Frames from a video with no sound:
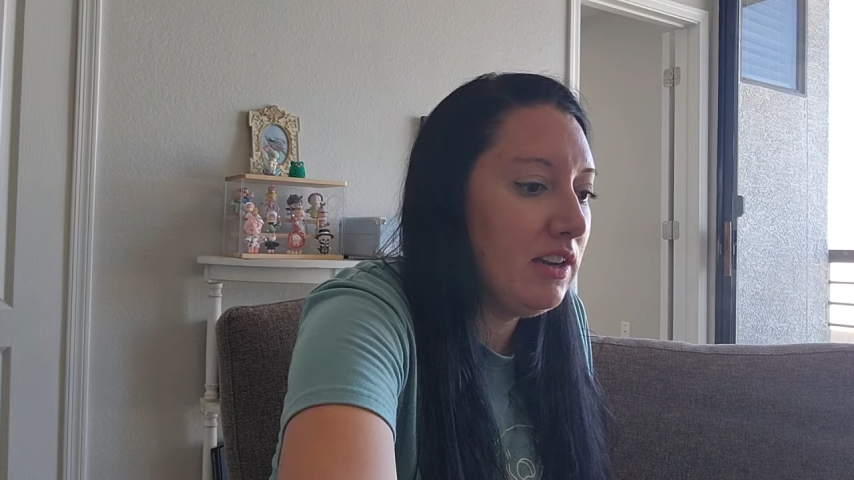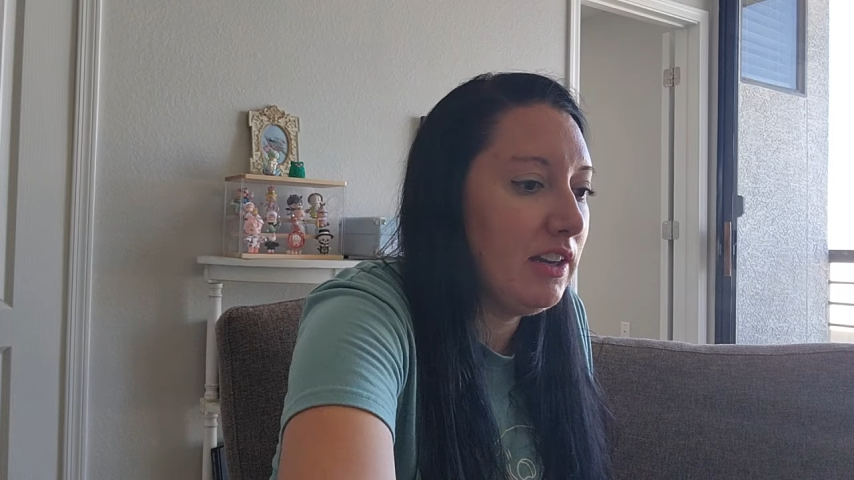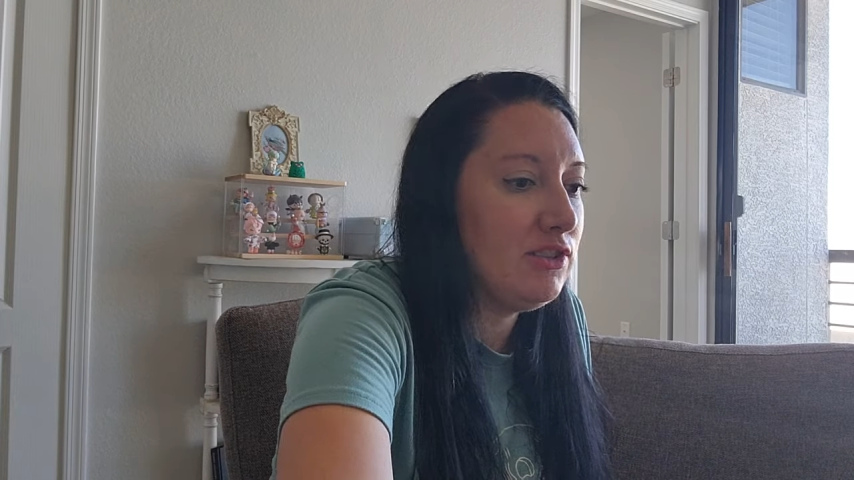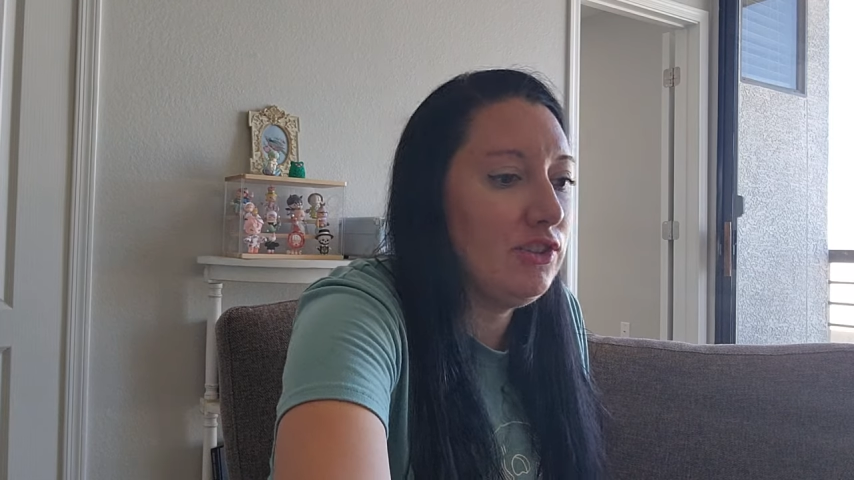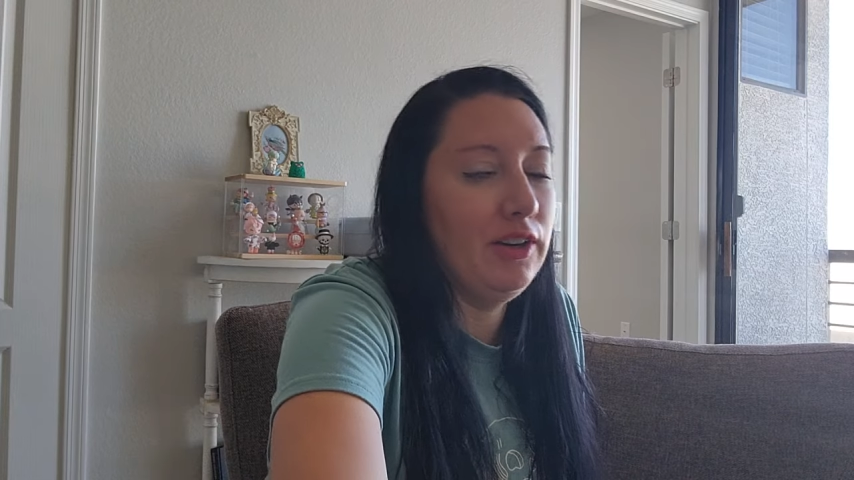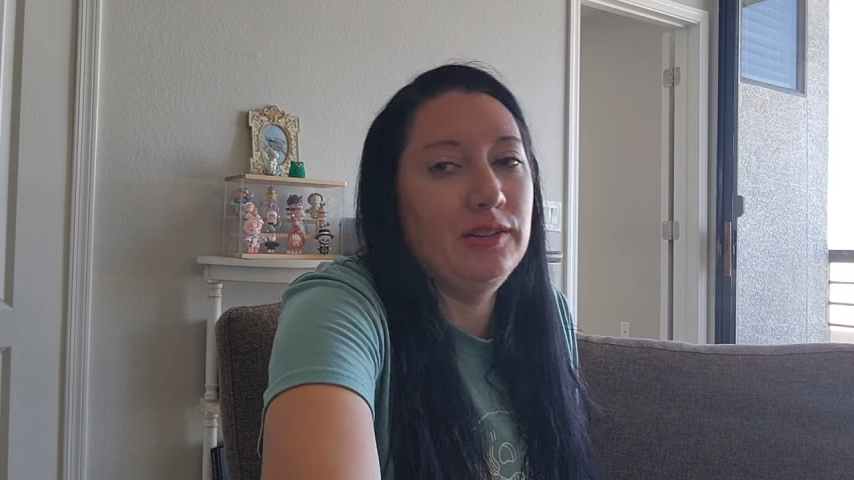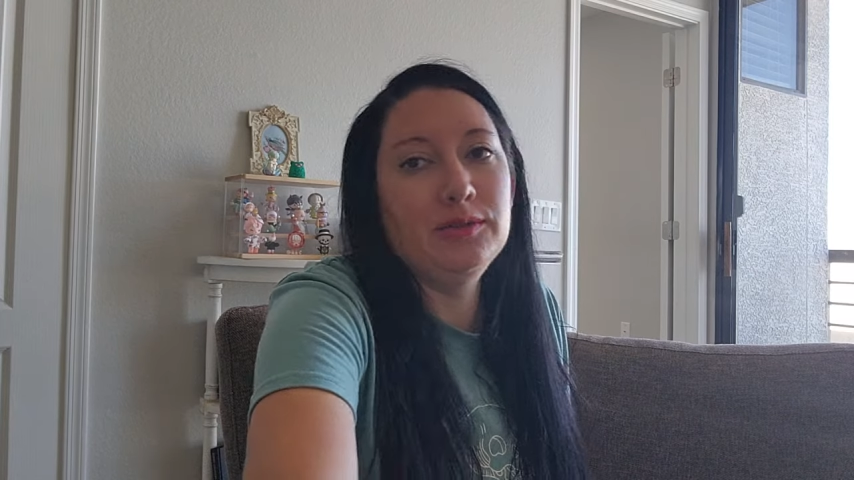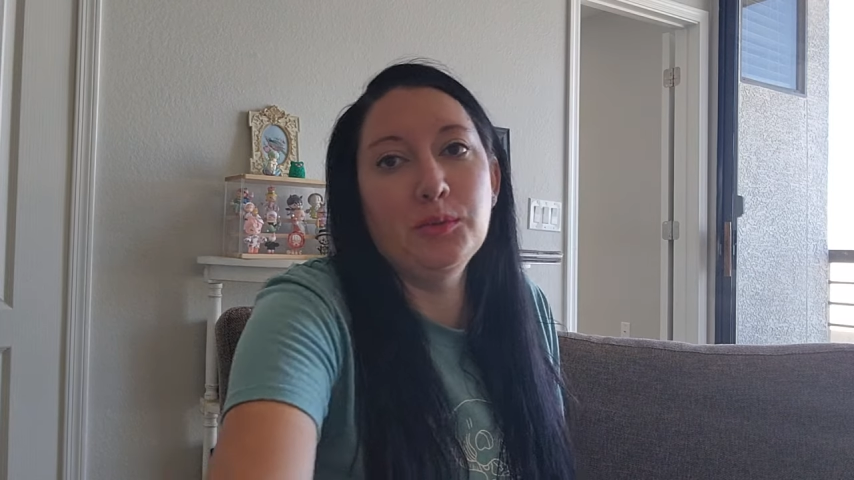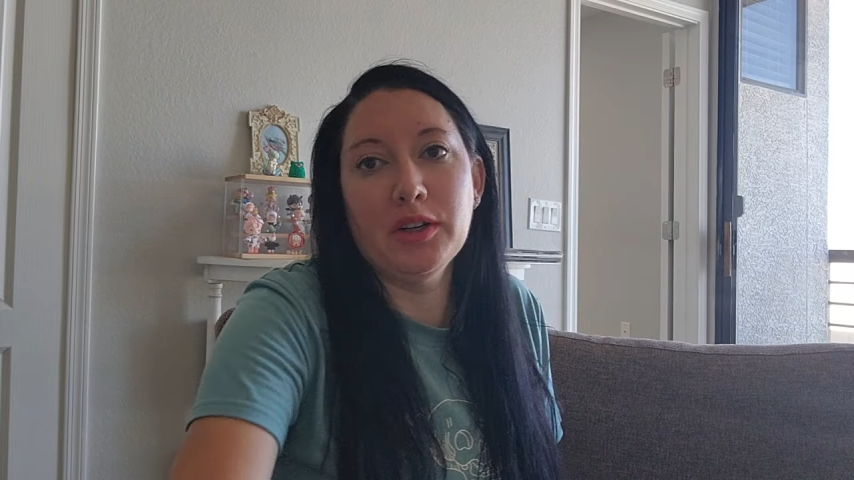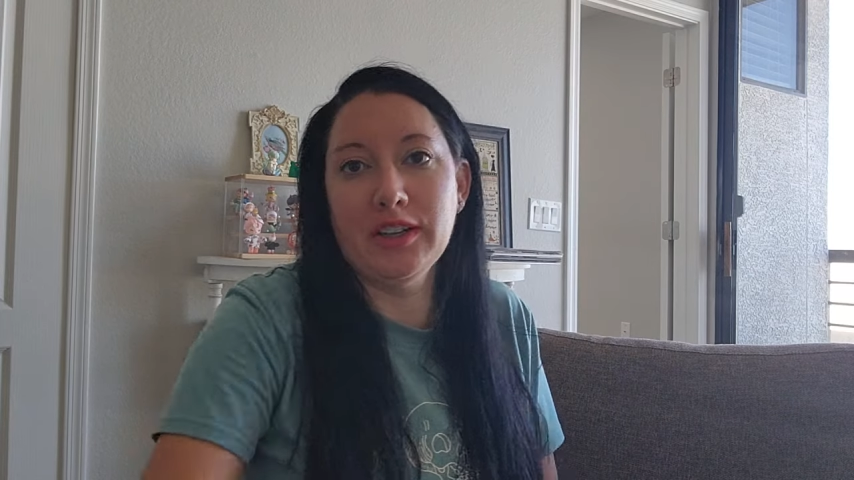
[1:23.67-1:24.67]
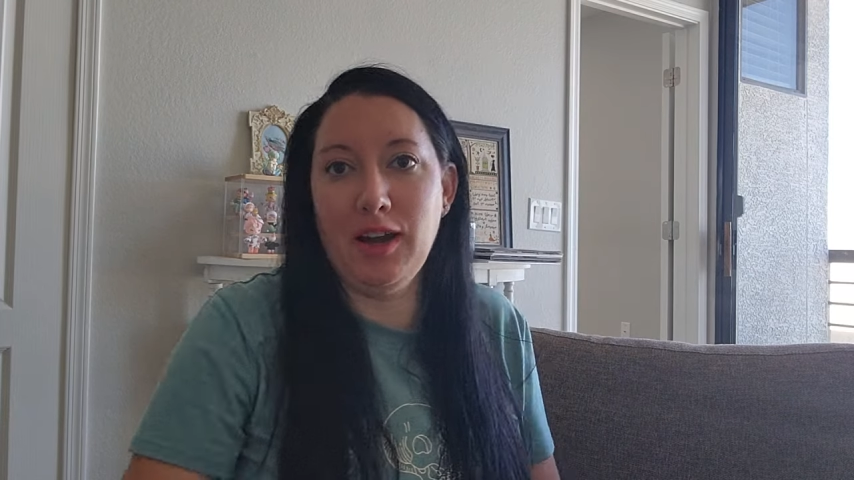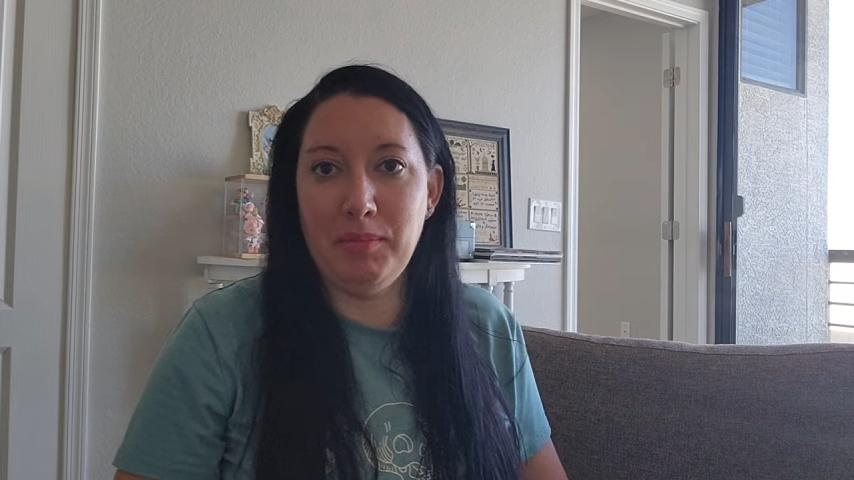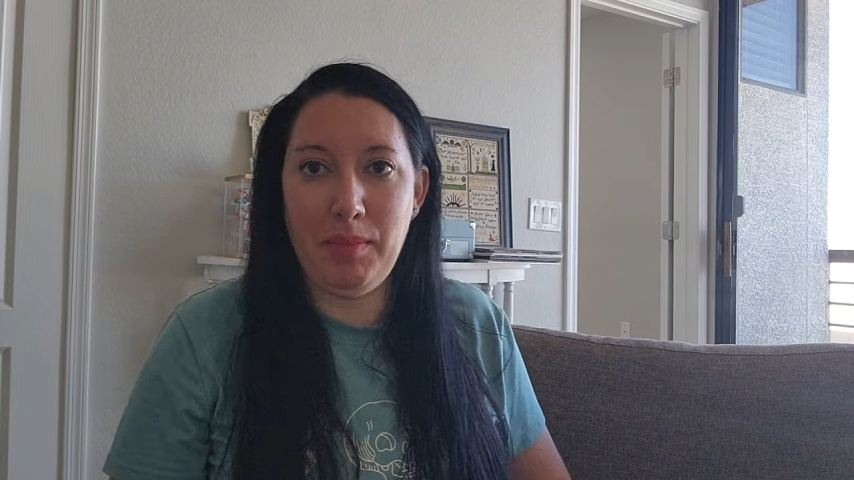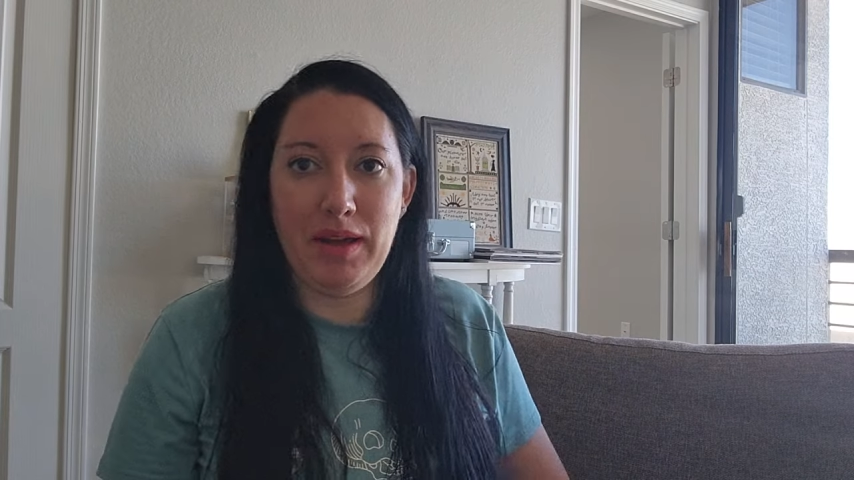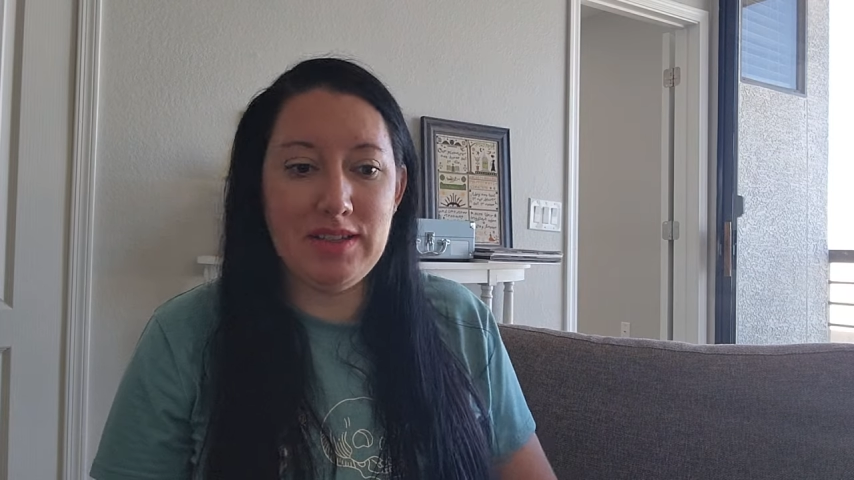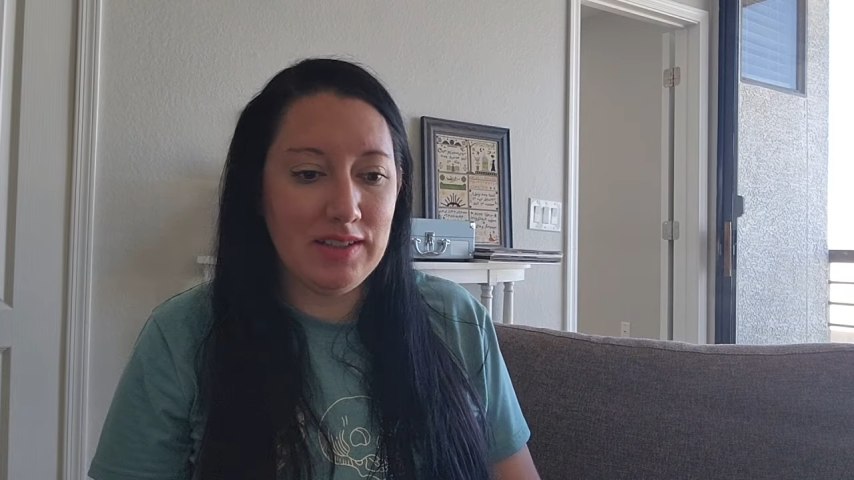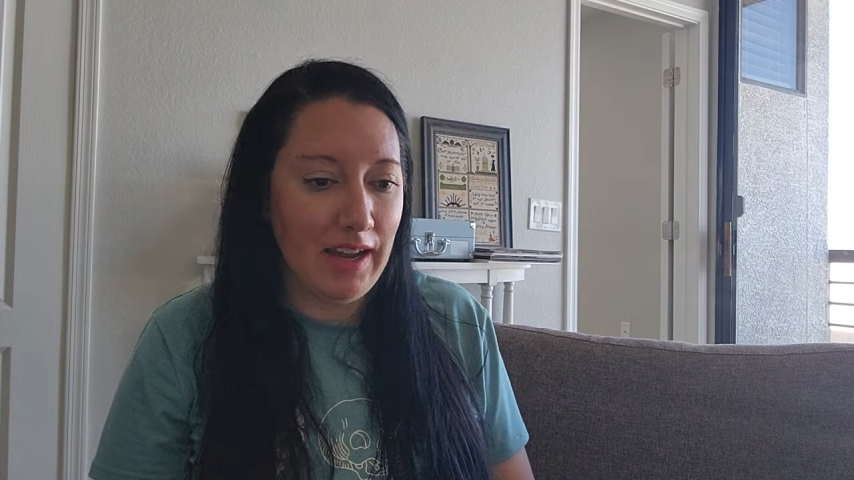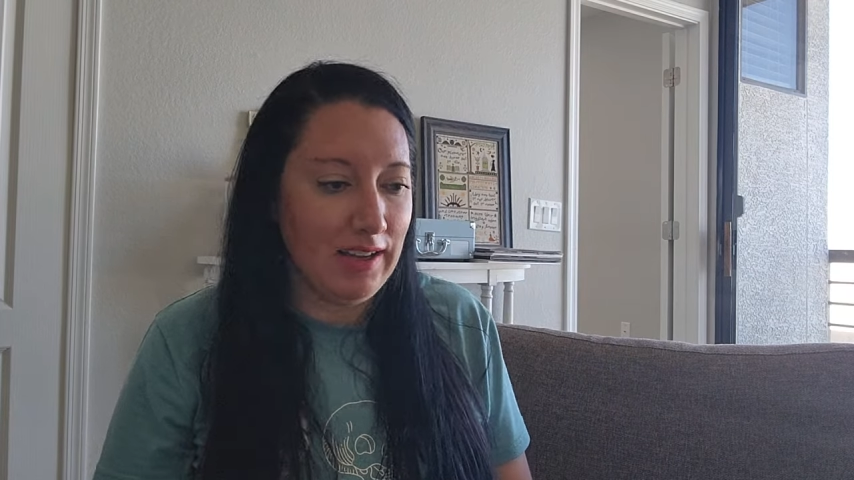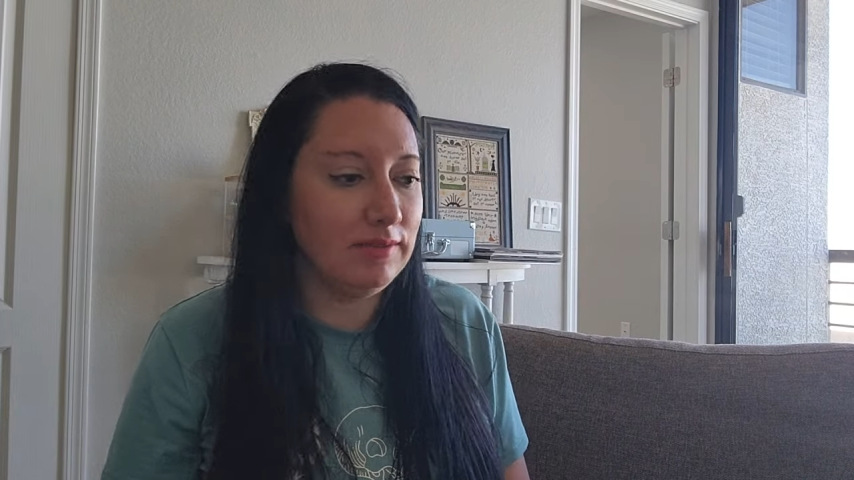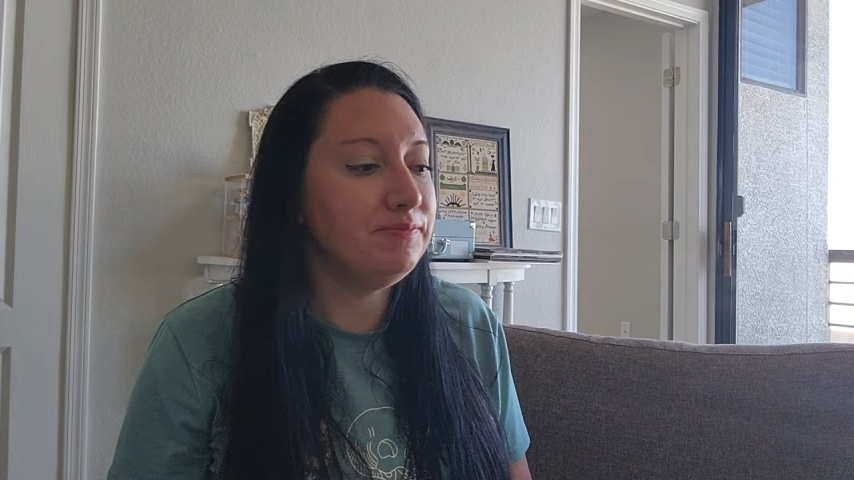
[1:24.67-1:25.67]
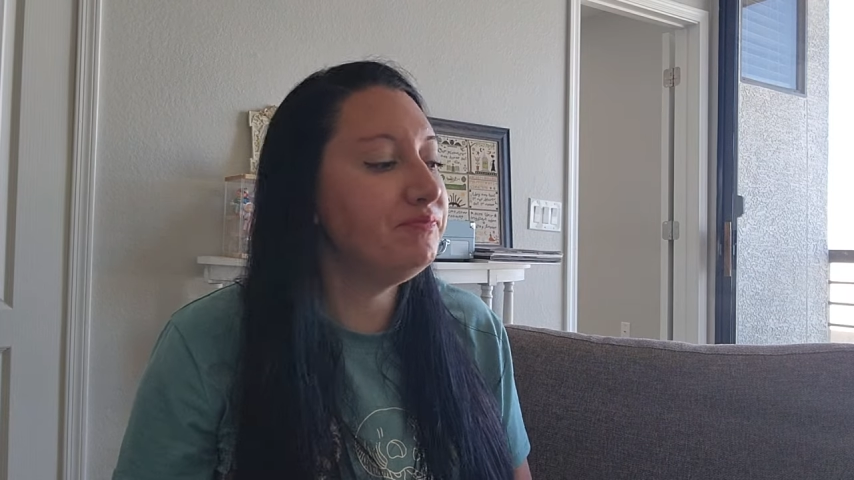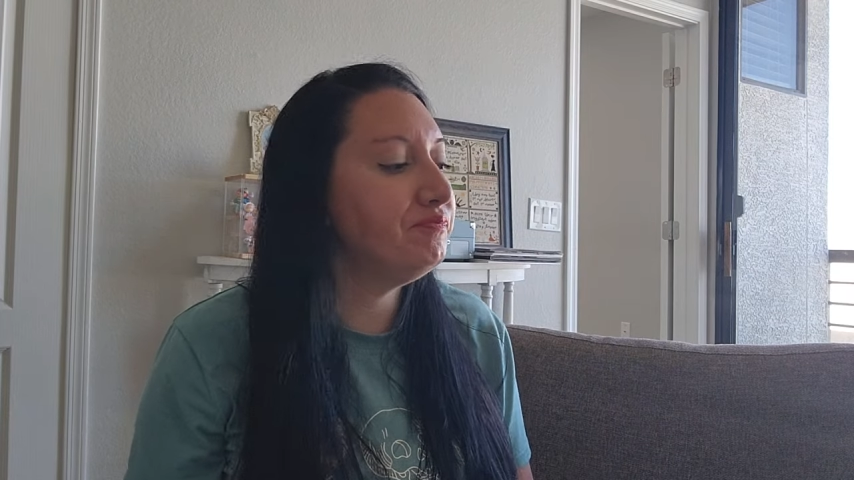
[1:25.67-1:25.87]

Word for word: i got to start working on my base tan.